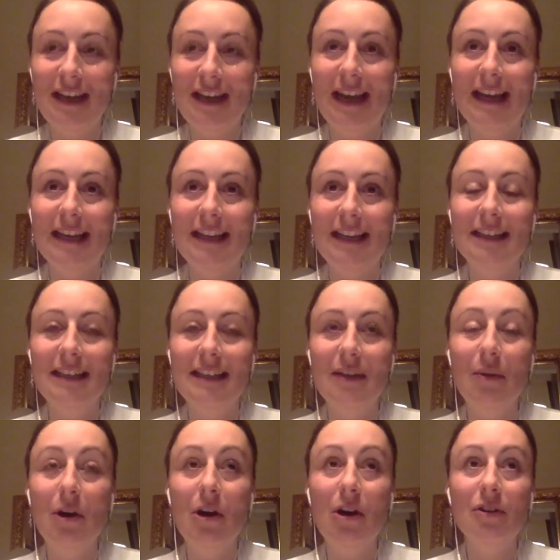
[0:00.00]
And they
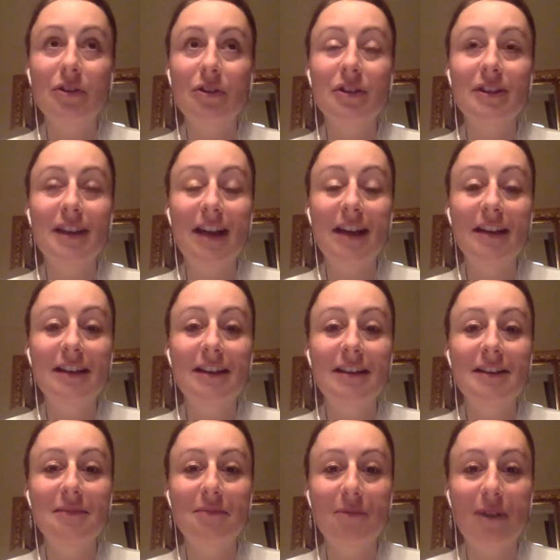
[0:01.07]
were all stunned and
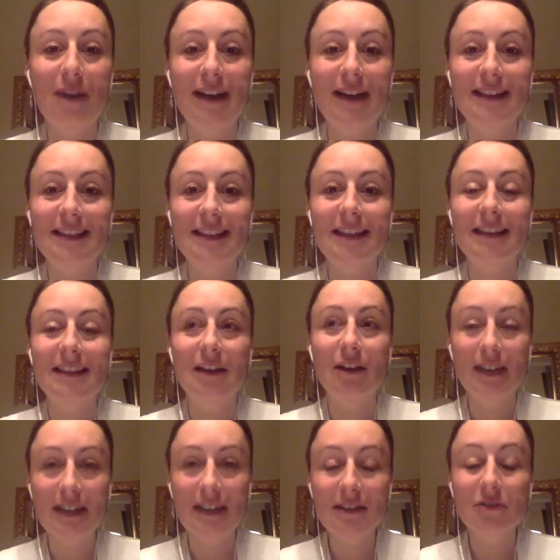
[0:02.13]
surprised that there
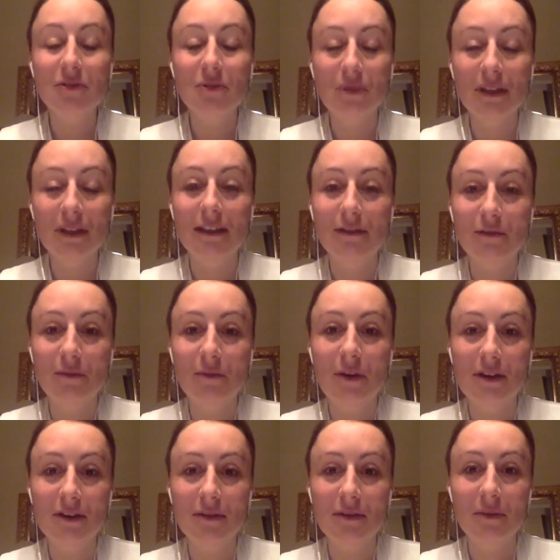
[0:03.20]
is truly a different
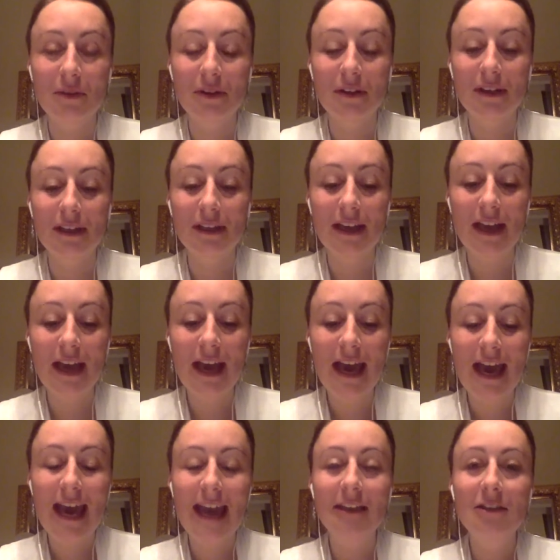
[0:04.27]
possibility.
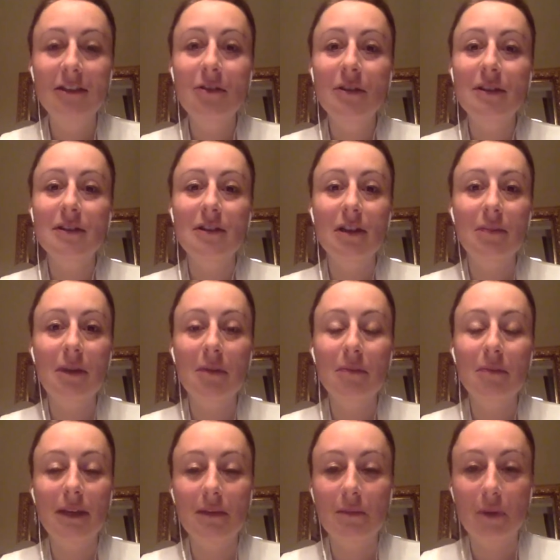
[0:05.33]
And it's not about
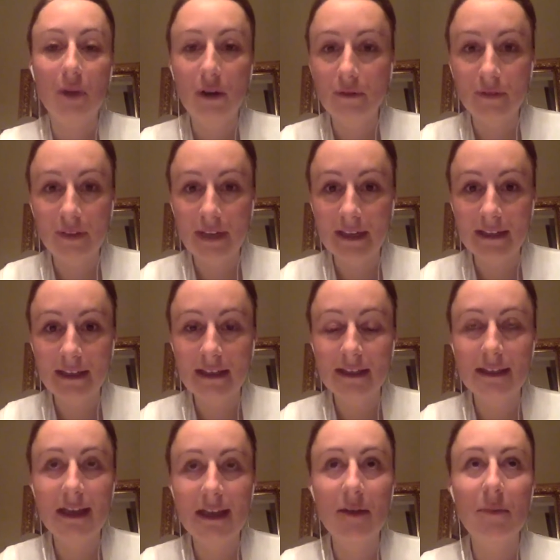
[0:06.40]
being perfect.
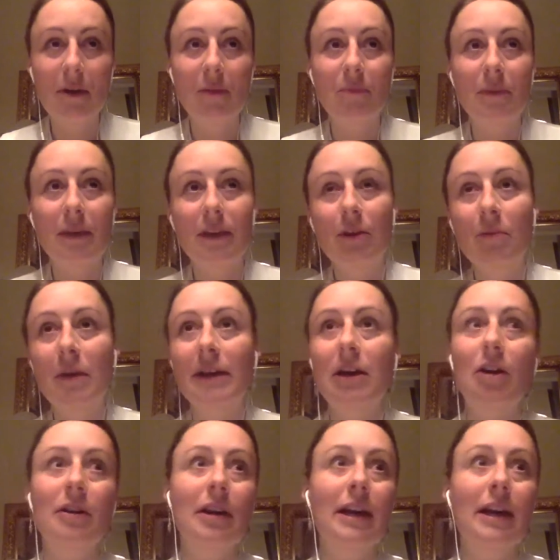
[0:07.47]
It's not about being, oh my
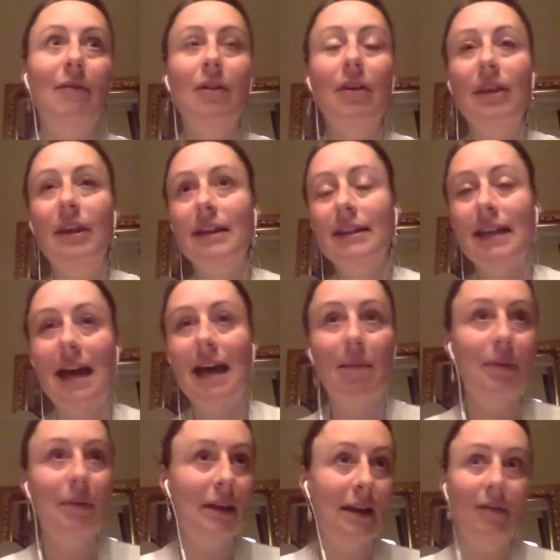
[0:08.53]
God, now everything is
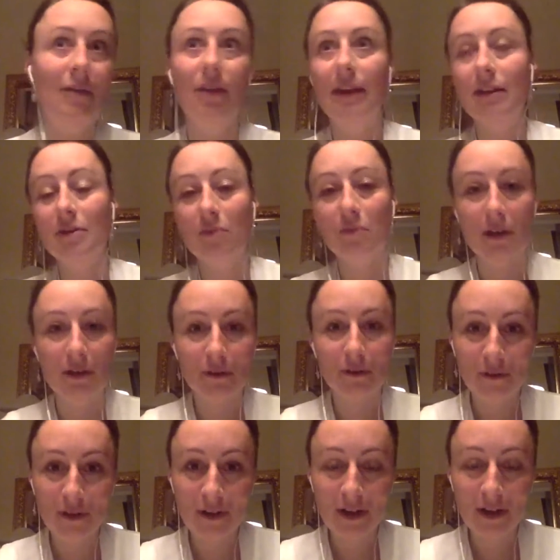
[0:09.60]
happy and everything is
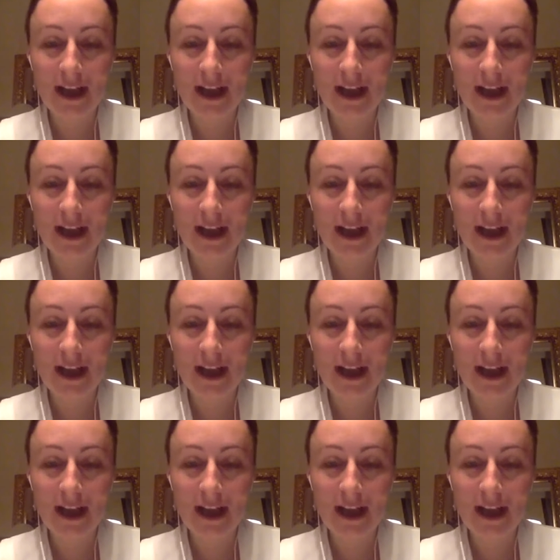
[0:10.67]
wonderful.